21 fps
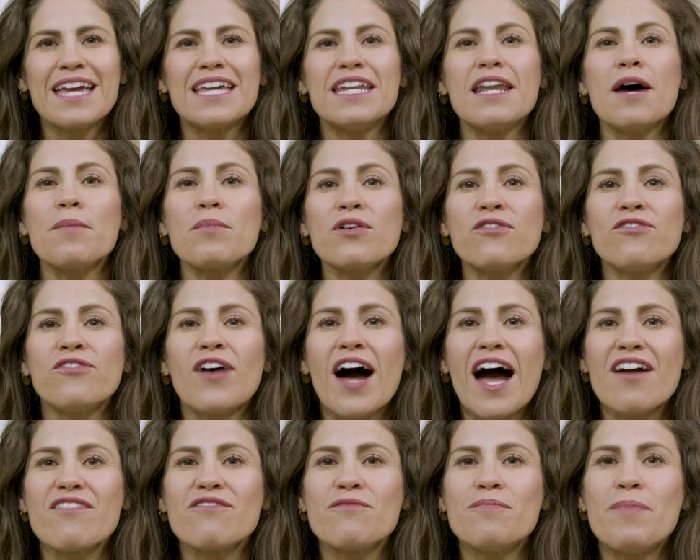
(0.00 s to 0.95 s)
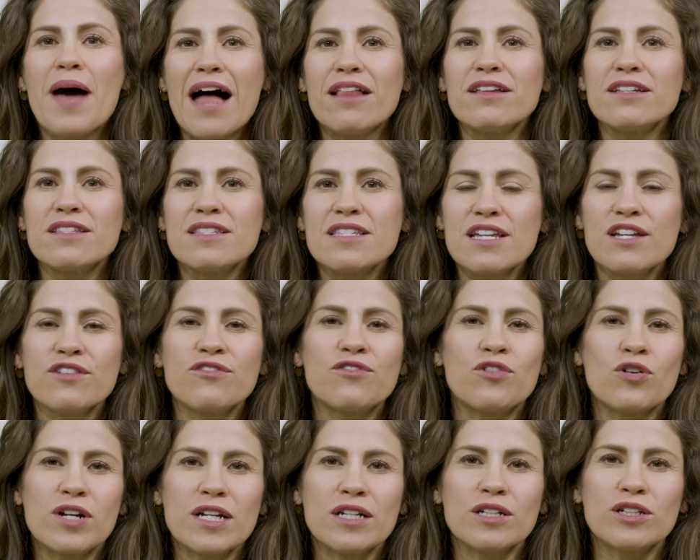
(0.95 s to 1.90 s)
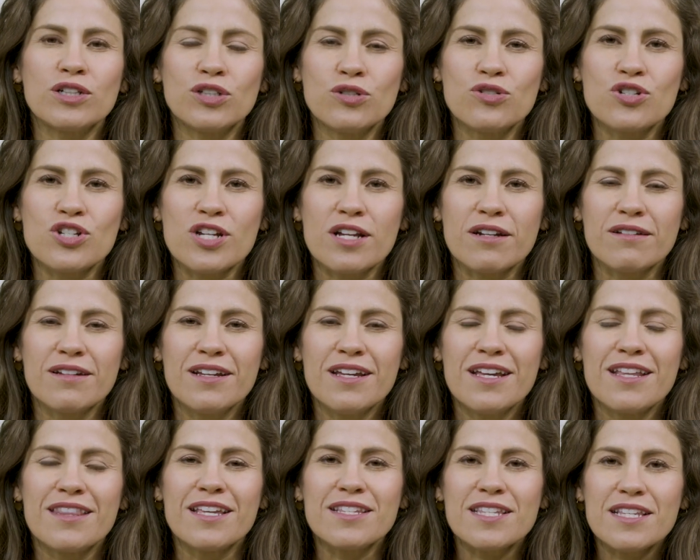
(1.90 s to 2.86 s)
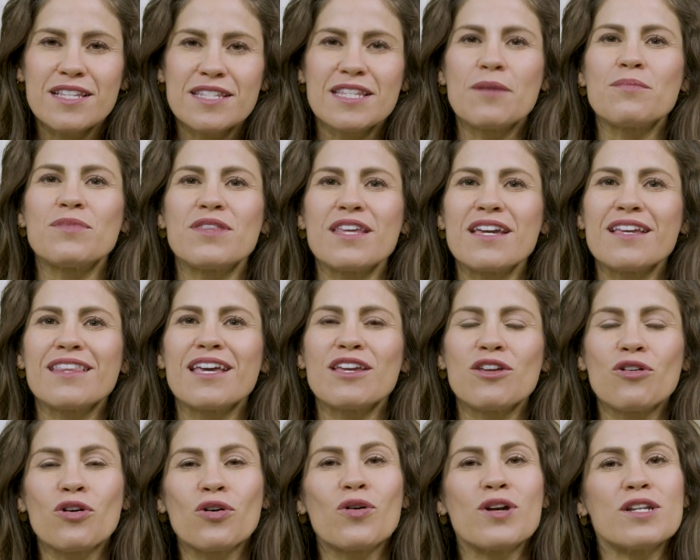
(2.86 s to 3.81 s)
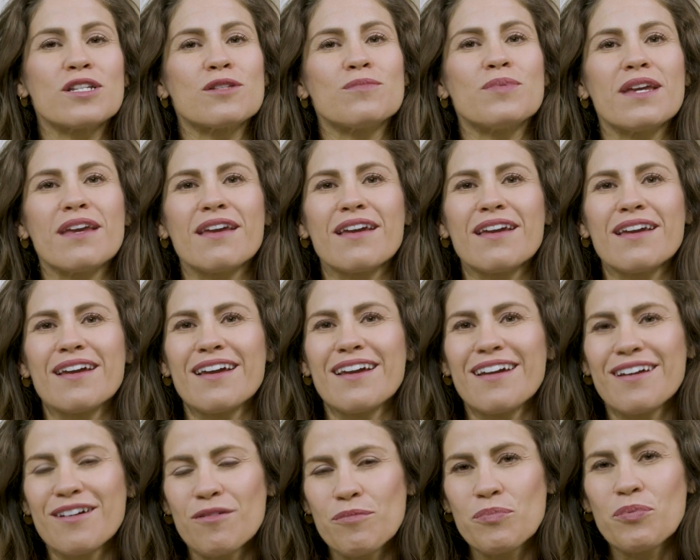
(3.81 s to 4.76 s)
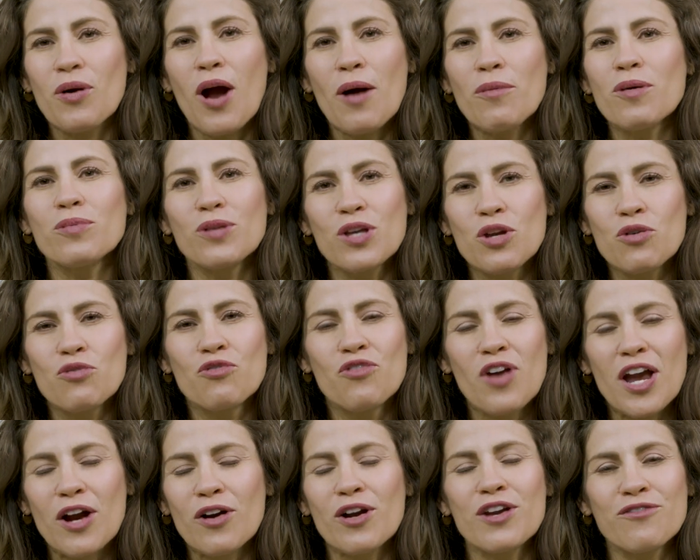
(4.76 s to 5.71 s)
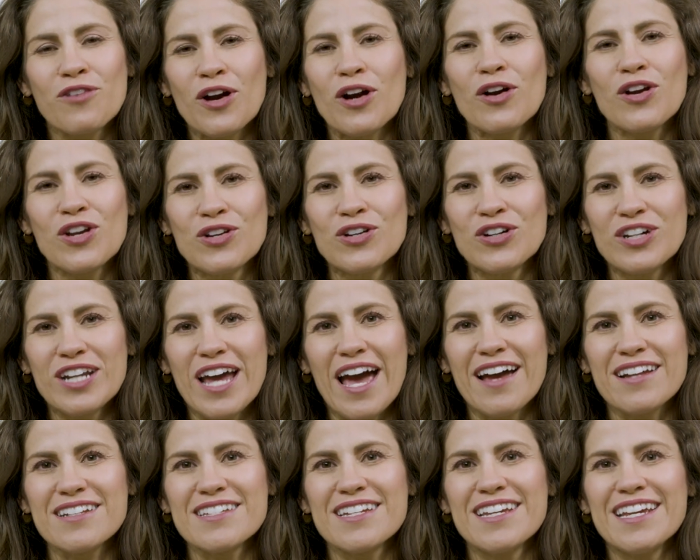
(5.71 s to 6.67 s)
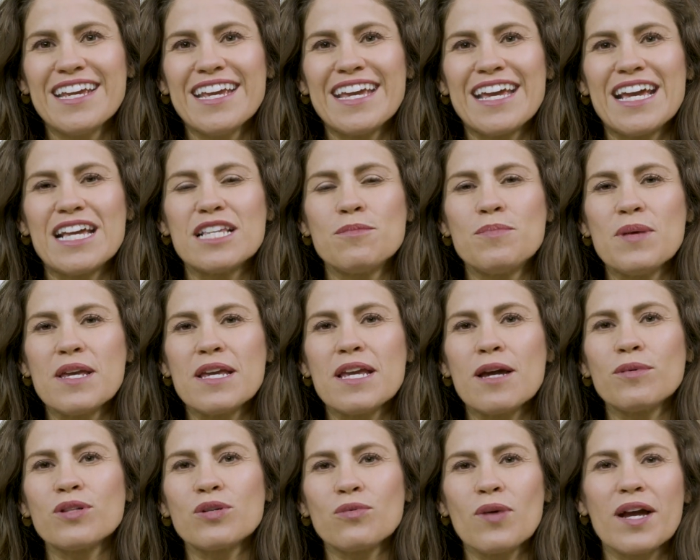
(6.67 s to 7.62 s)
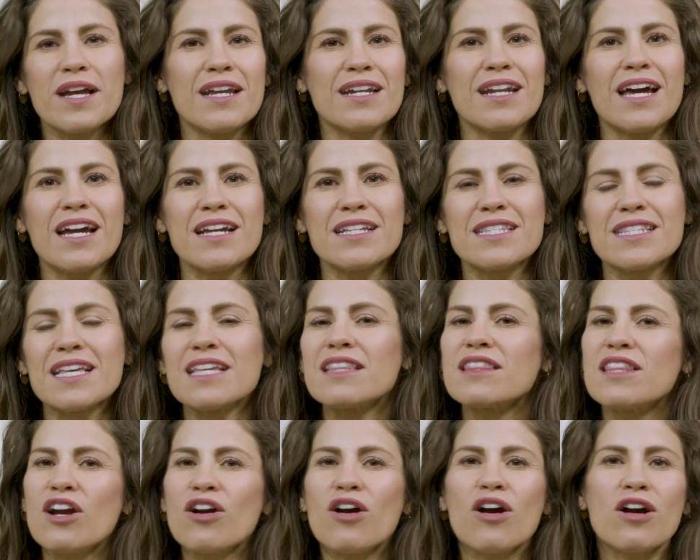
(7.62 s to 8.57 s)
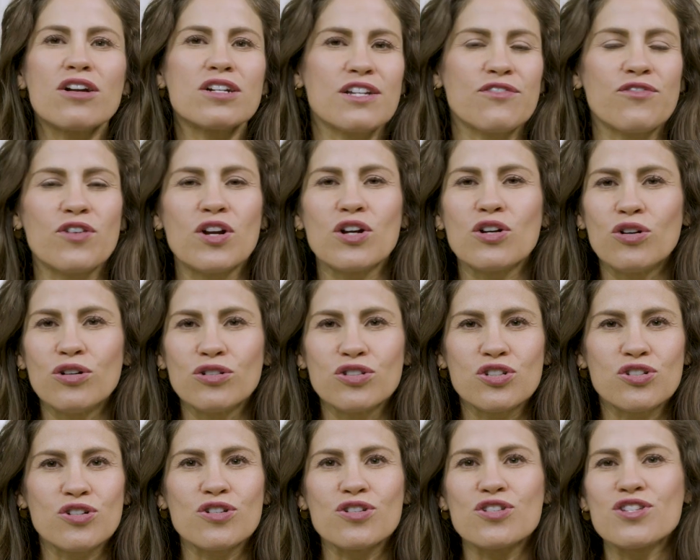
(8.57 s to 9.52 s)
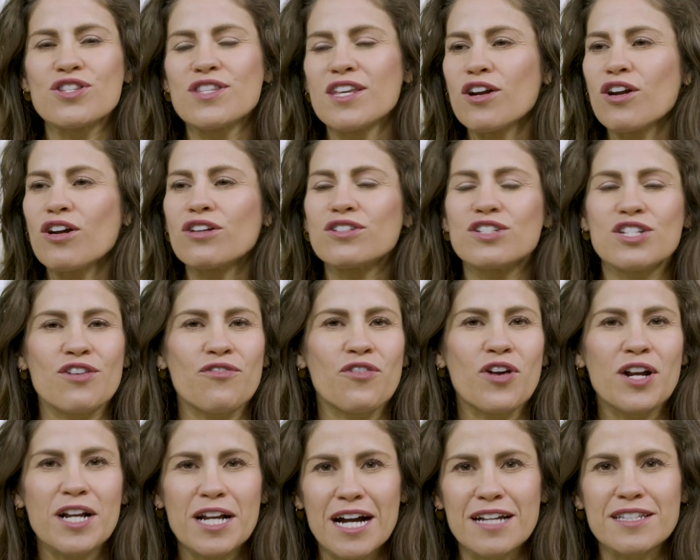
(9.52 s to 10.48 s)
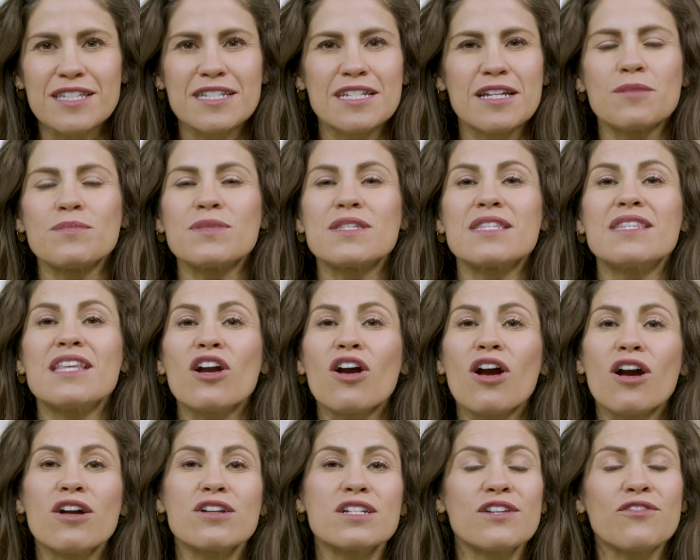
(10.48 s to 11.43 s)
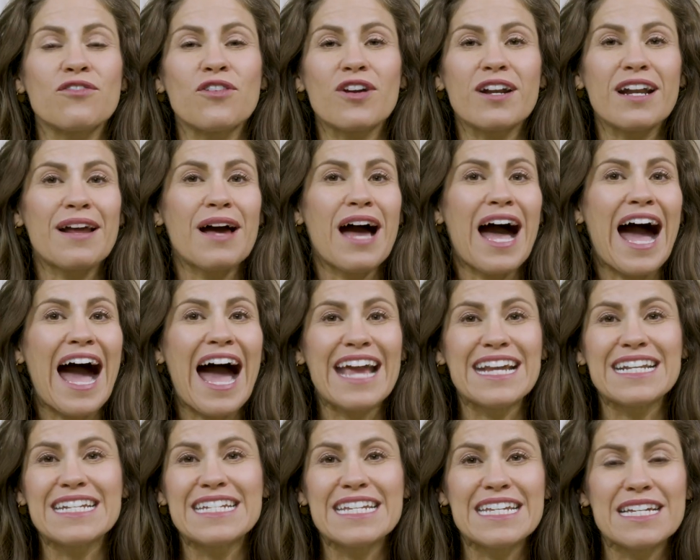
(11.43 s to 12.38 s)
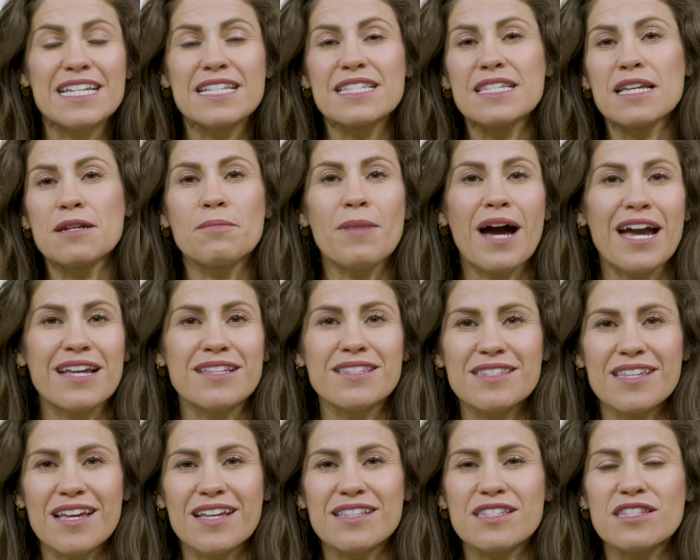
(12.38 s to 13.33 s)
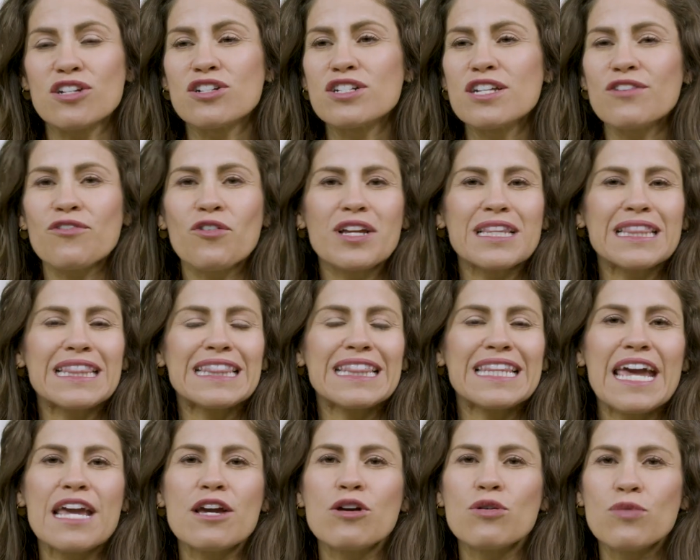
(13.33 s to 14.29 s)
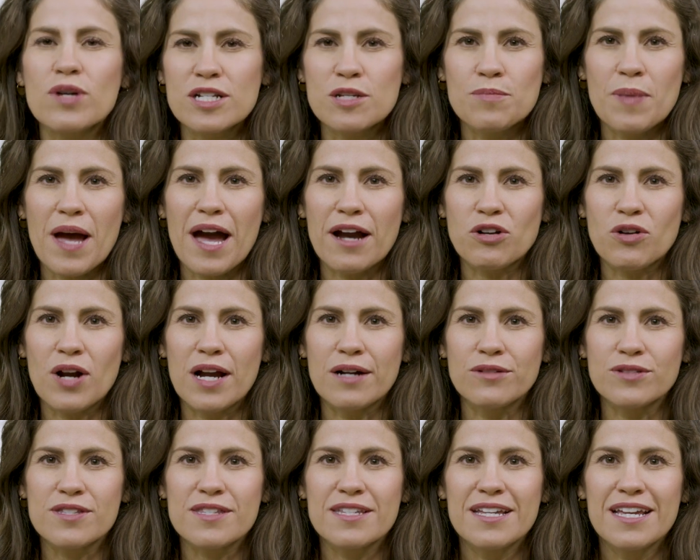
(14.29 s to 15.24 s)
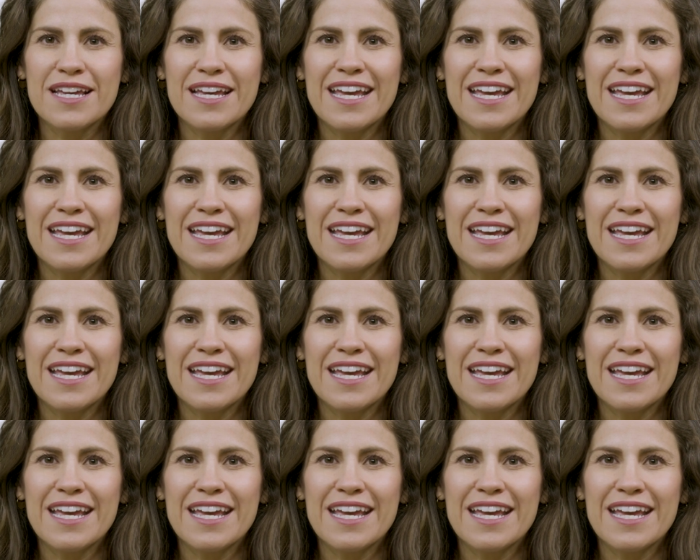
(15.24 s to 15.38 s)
Number 5, balancing for inclusion. This is something that you're going to be probably very, very good at, is being able to recognize that there are different cultures, there are different customs, there are different ideas and mindsets, there are different language backgrounds.